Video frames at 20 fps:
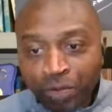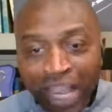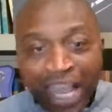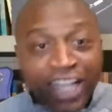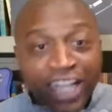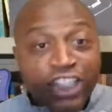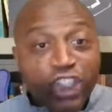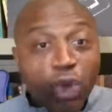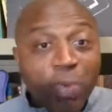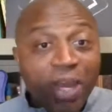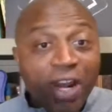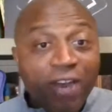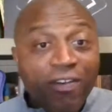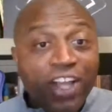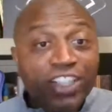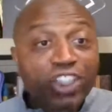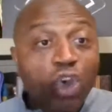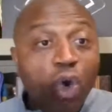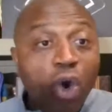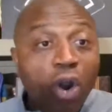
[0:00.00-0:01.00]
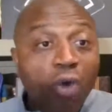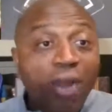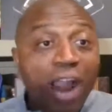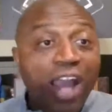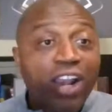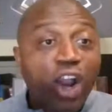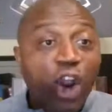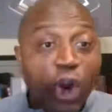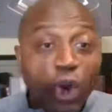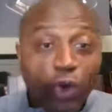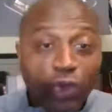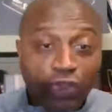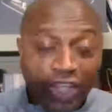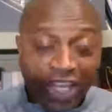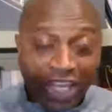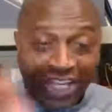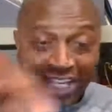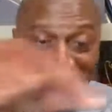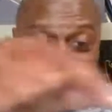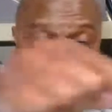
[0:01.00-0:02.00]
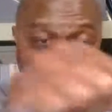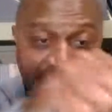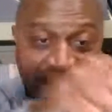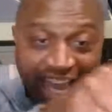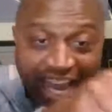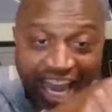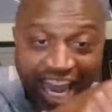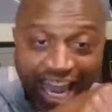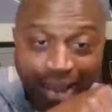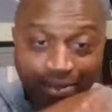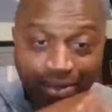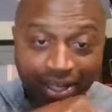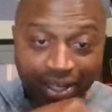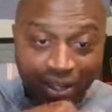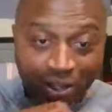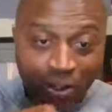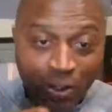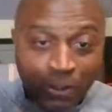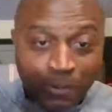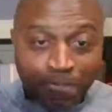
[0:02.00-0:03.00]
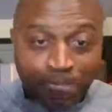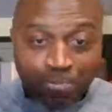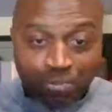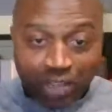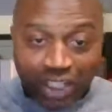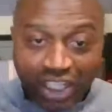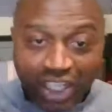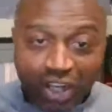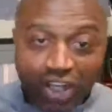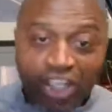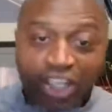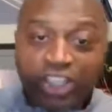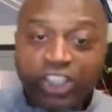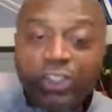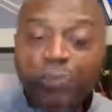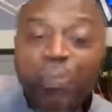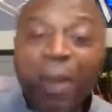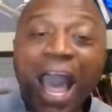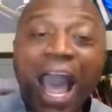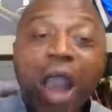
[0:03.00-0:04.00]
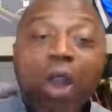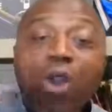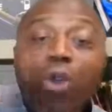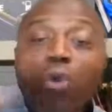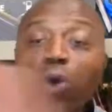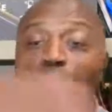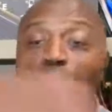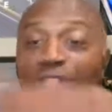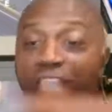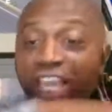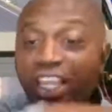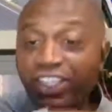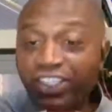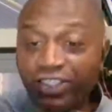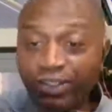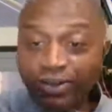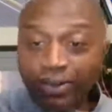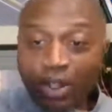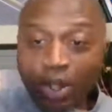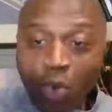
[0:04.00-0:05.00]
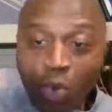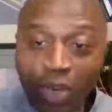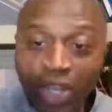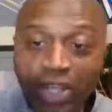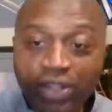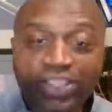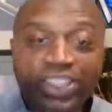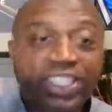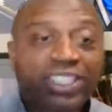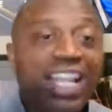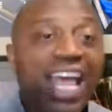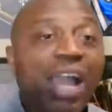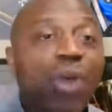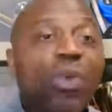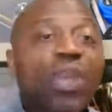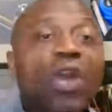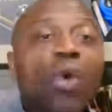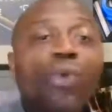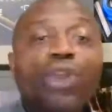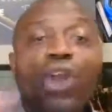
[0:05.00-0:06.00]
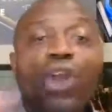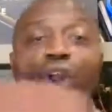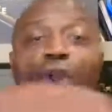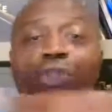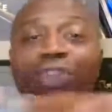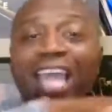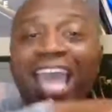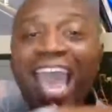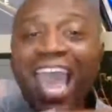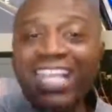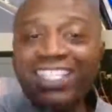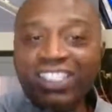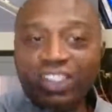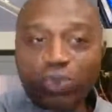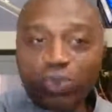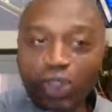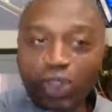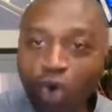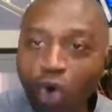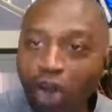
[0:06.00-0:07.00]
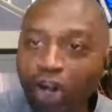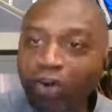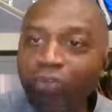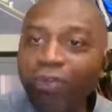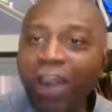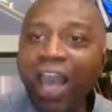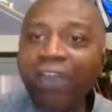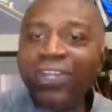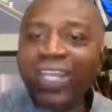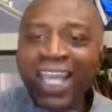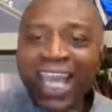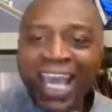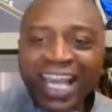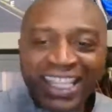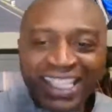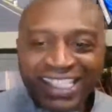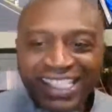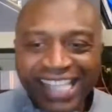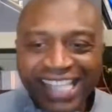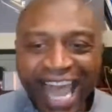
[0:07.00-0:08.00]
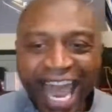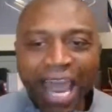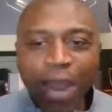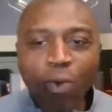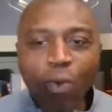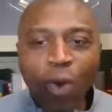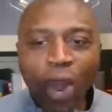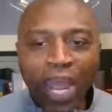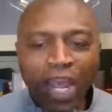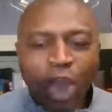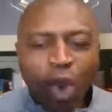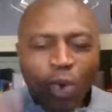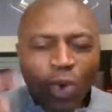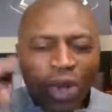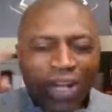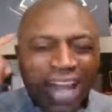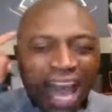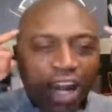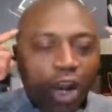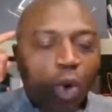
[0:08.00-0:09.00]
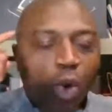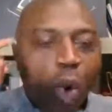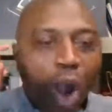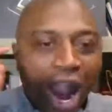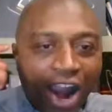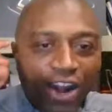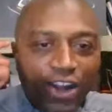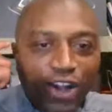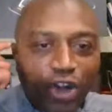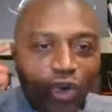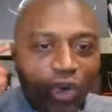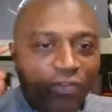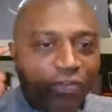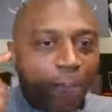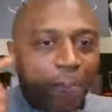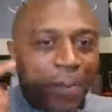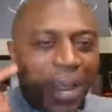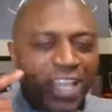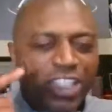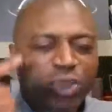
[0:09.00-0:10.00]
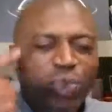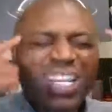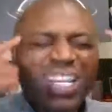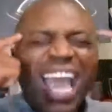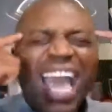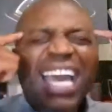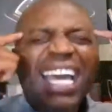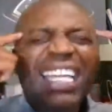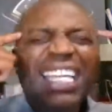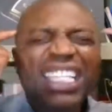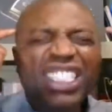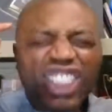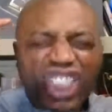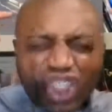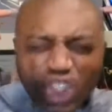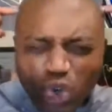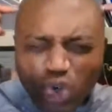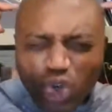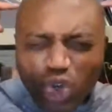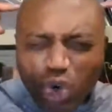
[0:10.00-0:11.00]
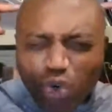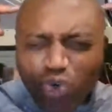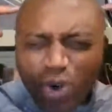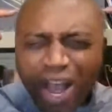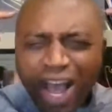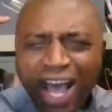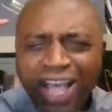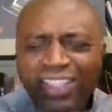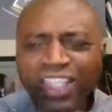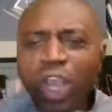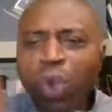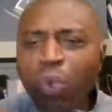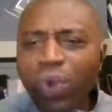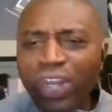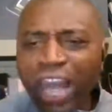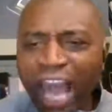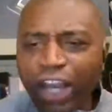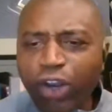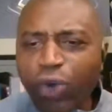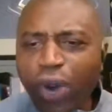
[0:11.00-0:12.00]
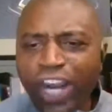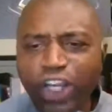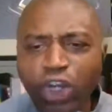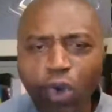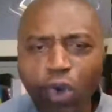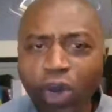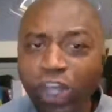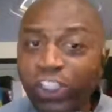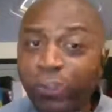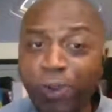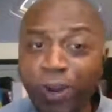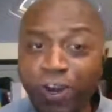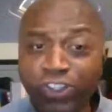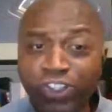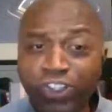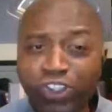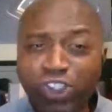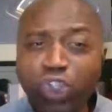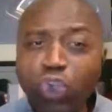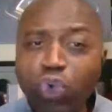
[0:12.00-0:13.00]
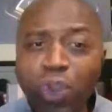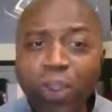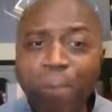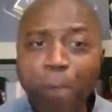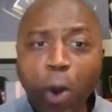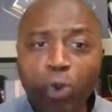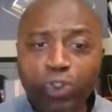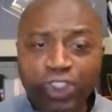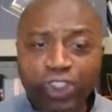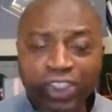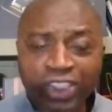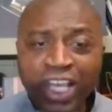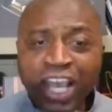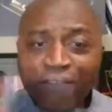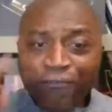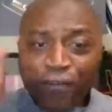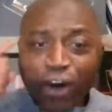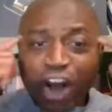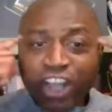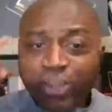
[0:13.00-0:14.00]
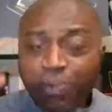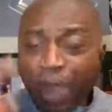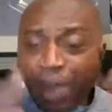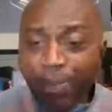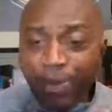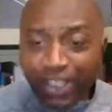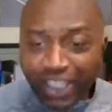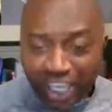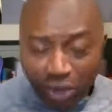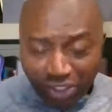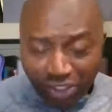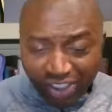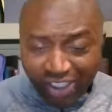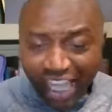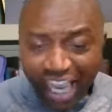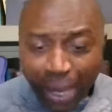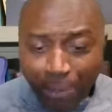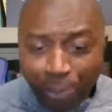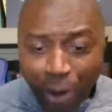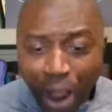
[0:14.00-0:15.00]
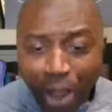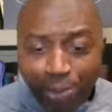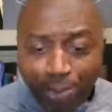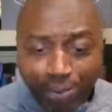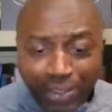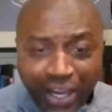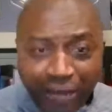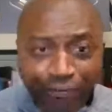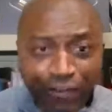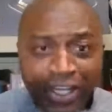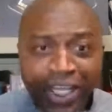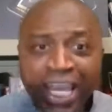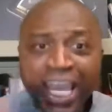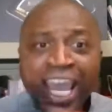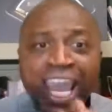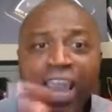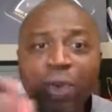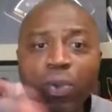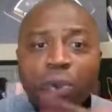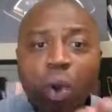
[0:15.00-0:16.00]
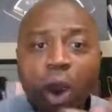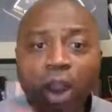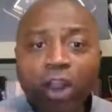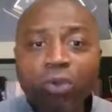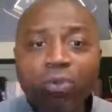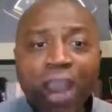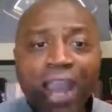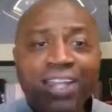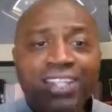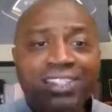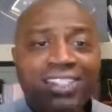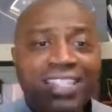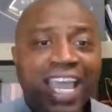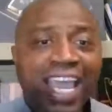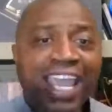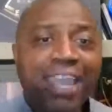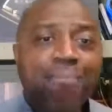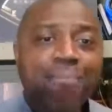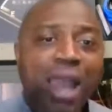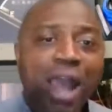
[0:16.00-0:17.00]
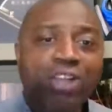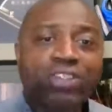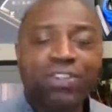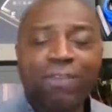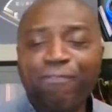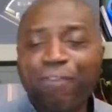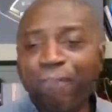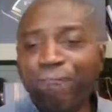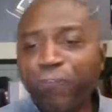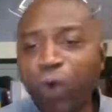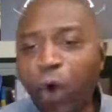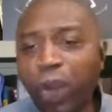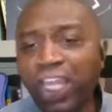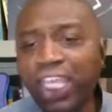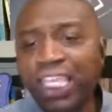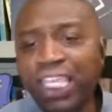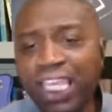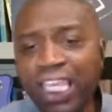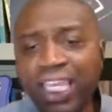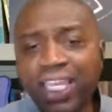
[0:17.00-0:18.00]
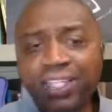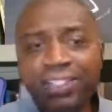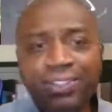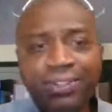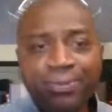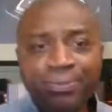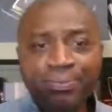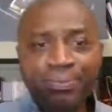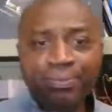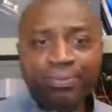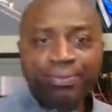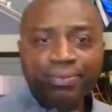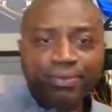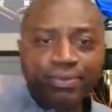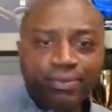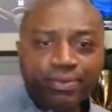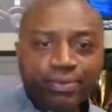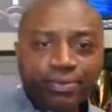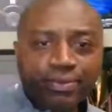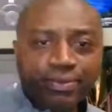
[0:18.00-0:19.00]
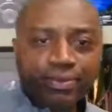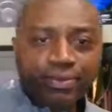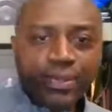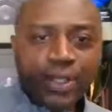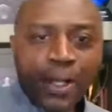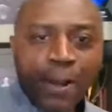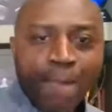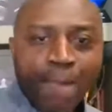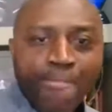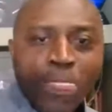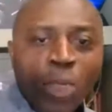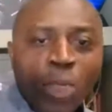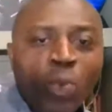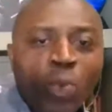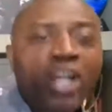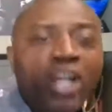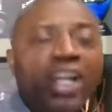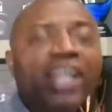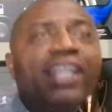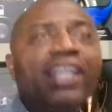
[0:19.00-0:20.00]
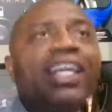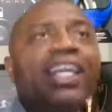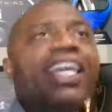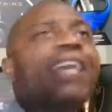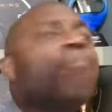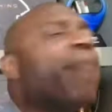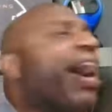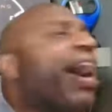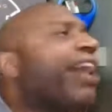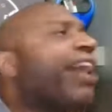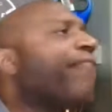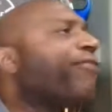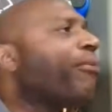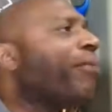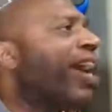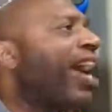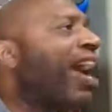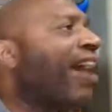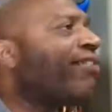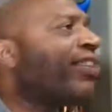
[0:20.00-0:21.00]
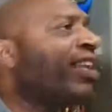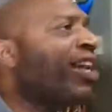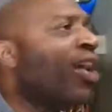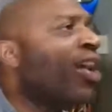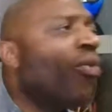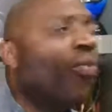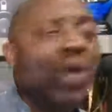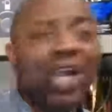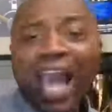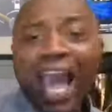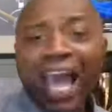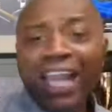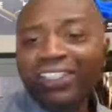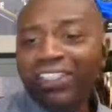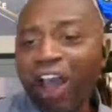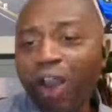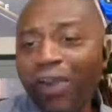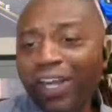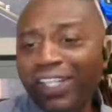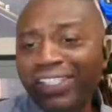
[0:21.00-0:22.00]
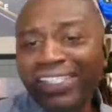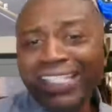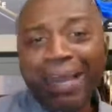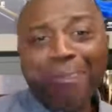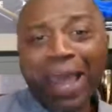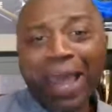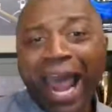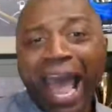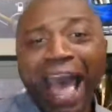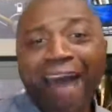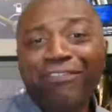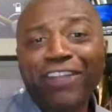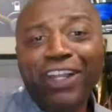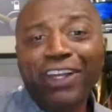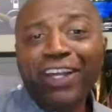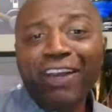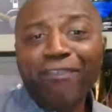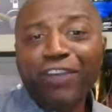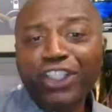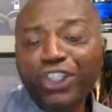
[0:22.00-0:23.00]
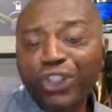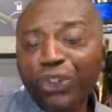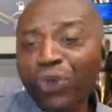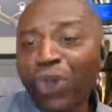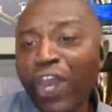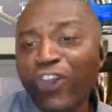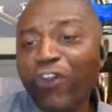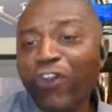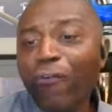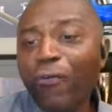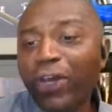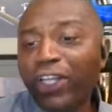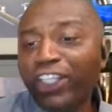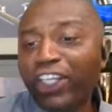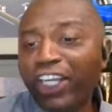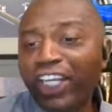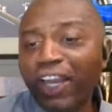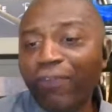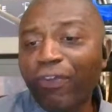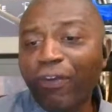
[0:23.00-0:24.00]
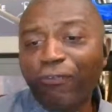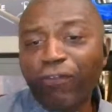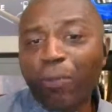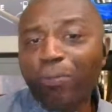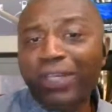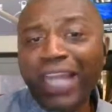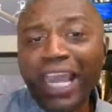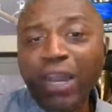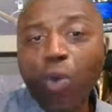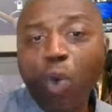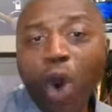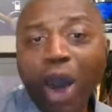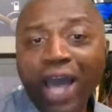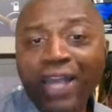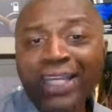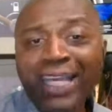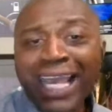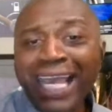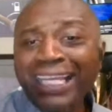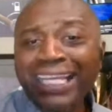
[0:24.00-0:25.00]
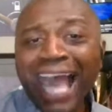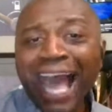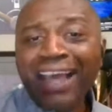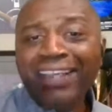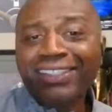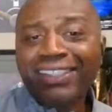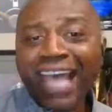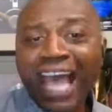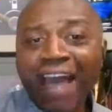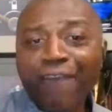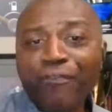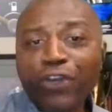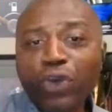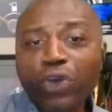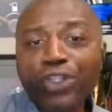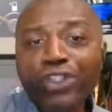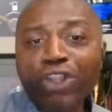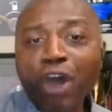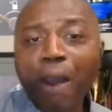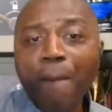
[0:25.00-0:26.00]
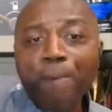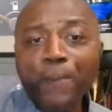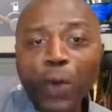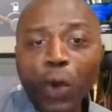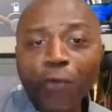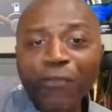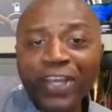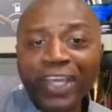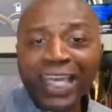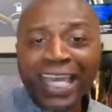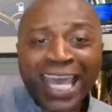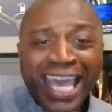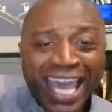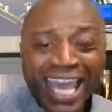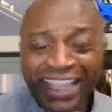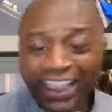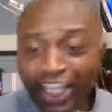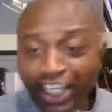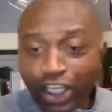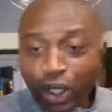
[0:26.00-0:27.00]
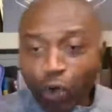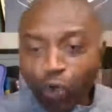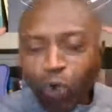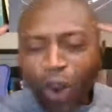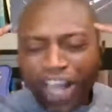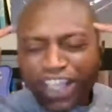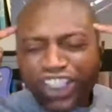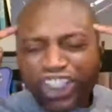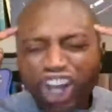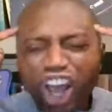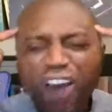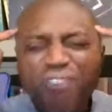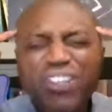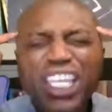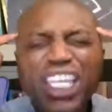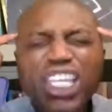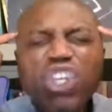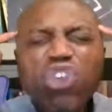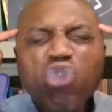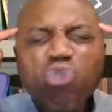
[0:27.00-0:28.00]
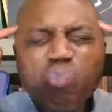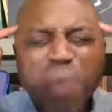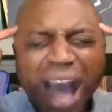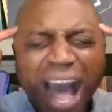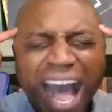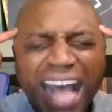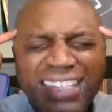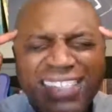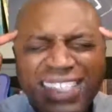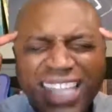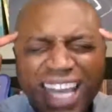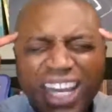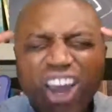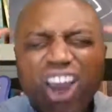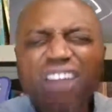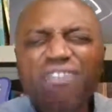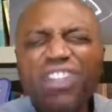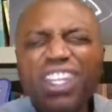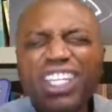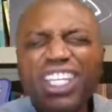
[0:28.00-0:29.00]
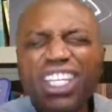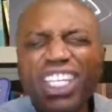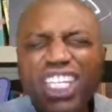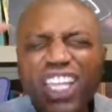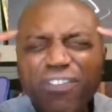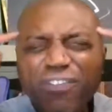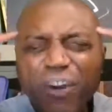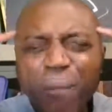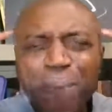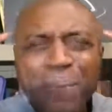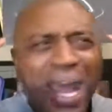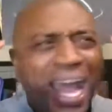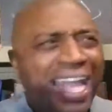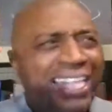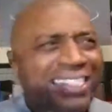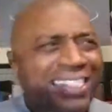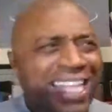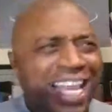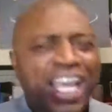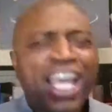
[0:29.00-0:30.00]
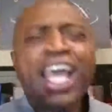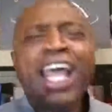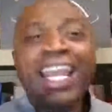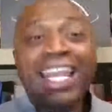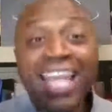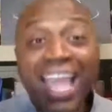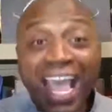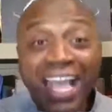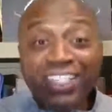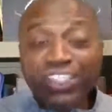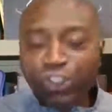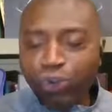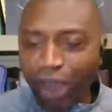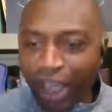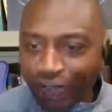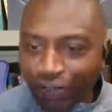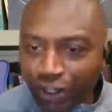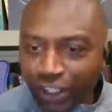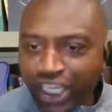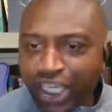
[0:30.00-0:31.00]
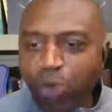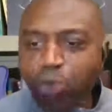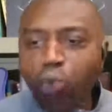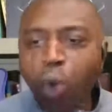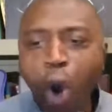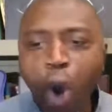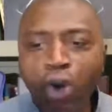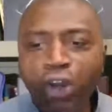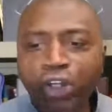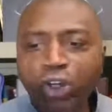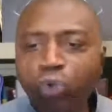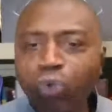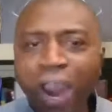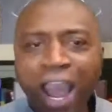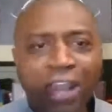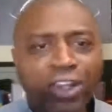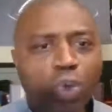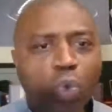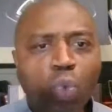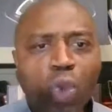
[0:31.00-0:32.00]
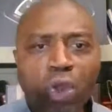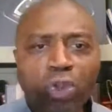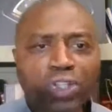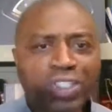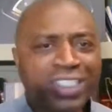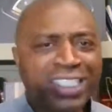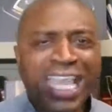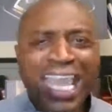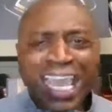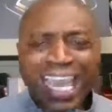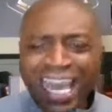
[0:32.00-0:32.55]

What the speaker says: And too many of us are going around Earth in the same little spiral rotation. We just like we on the Earth axis, we're going around it the same way. We're not acquiring new information, not unleashing new neurons. We're not creating new experiences, new emotions for us to be able to deal with the same problem differently. And we walk around the same mountain for 40 years. We're looking to eat manna from heaven when God has already said, man, I've delivered you. You were delivered from day one. Now it's time for you to start moving in the direction of the new mindset, of the delivered mindset, lest you have to keep walking around the wilderness.